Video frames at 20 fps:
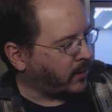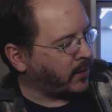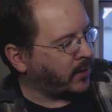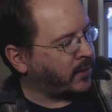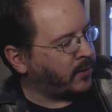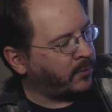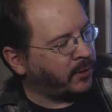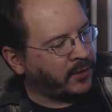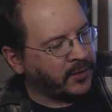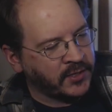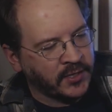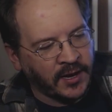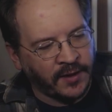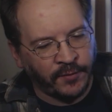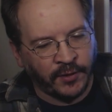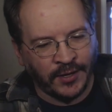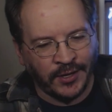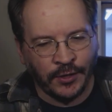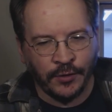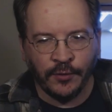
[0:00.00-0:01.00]
Um, it doesn't
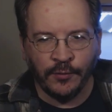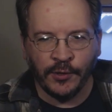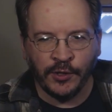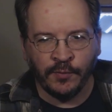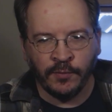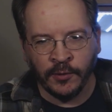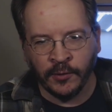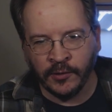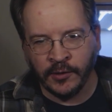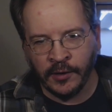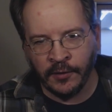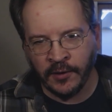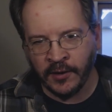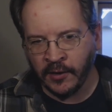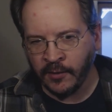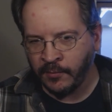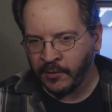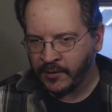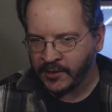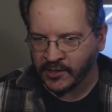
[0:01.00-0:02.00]
have a huge build
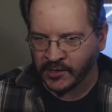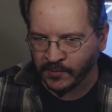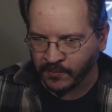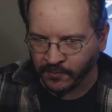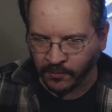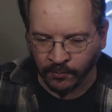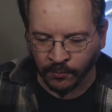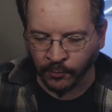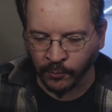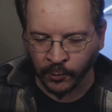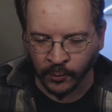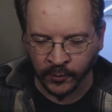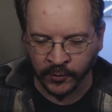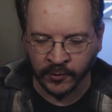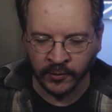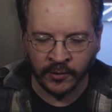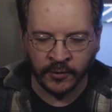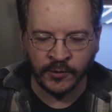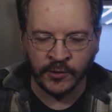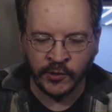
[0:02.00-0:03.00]
area, but it's
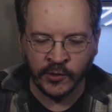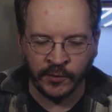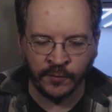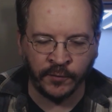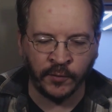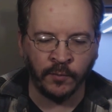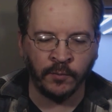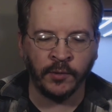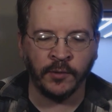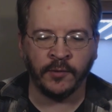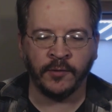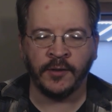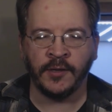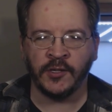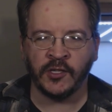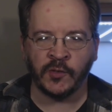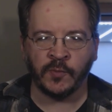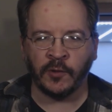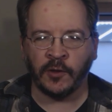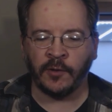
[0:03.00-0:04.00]
more than large enough to build
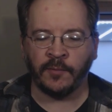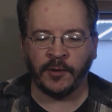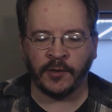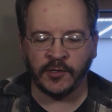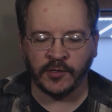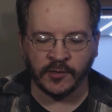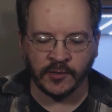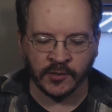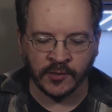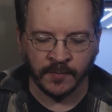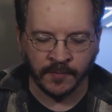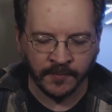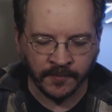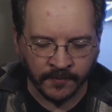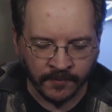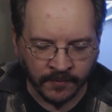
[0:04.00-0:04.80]
these small puzzles.